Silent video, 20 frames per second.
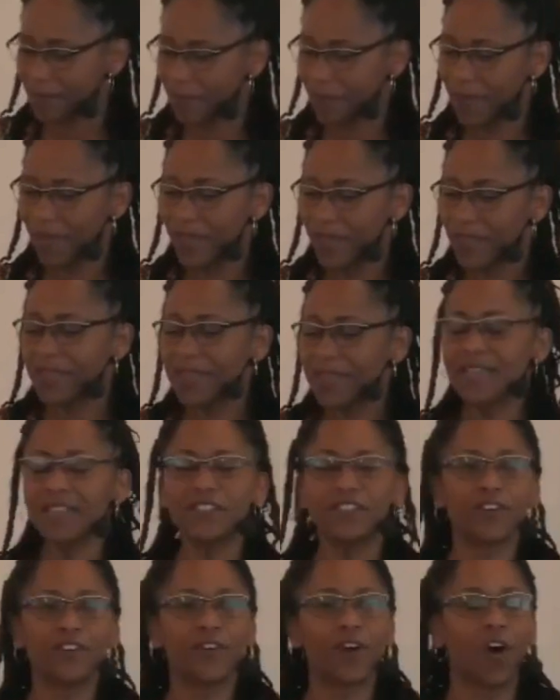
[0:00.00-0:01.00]
These
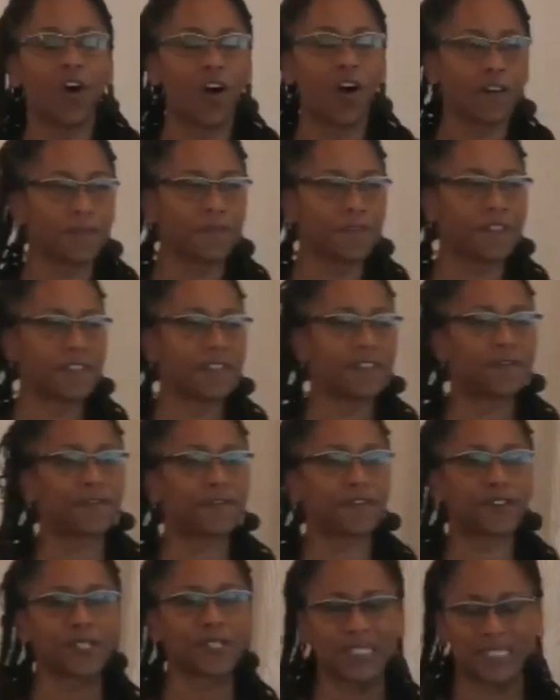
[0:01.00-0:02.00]
are often the
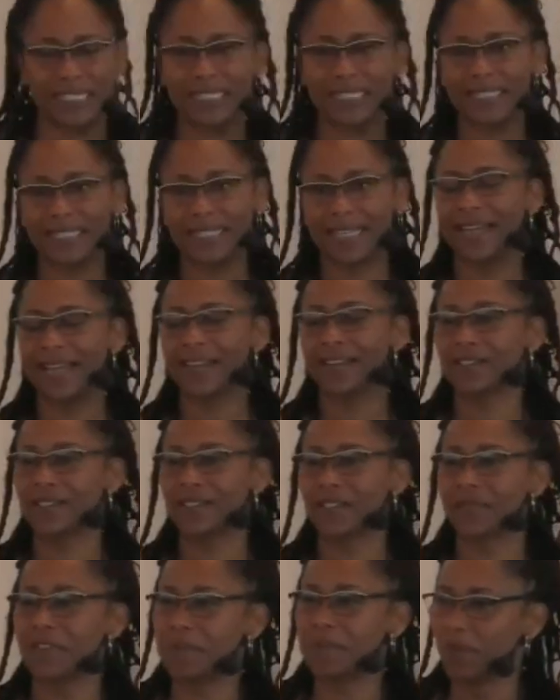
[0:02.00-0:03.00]
first indicators of
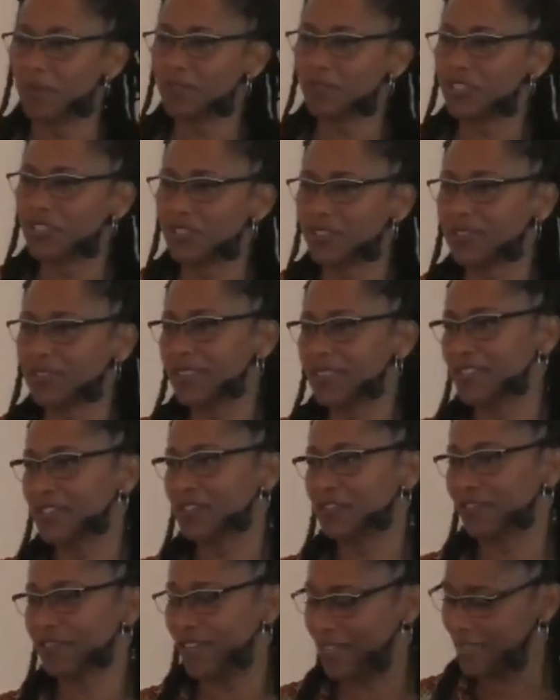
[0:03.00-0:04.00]
emotional
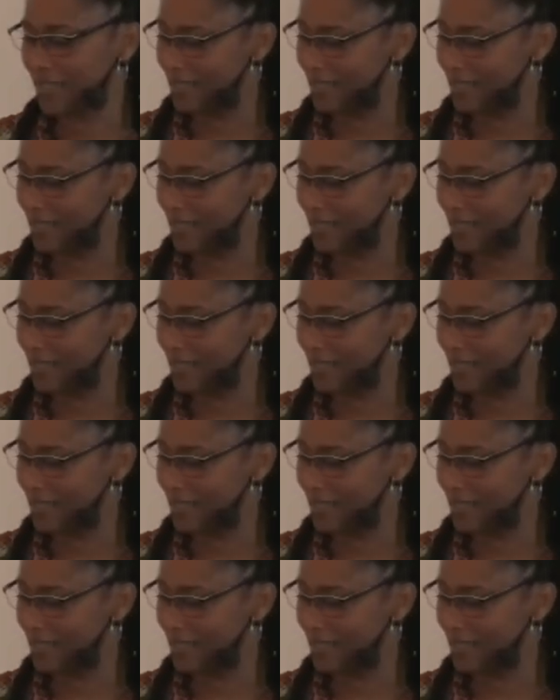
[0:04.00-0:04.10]
distress.